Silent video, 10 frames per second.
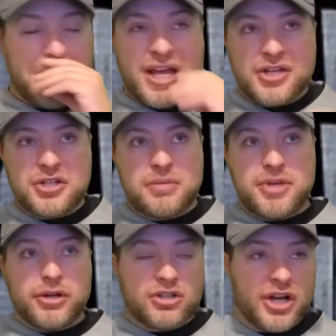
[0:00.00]
It shouldn't be
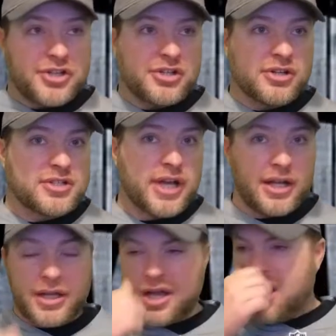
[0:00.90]
your crutch in your
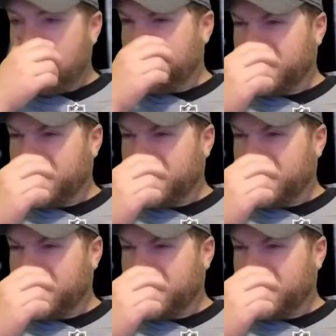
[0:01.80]
side. Like, oh, we're going to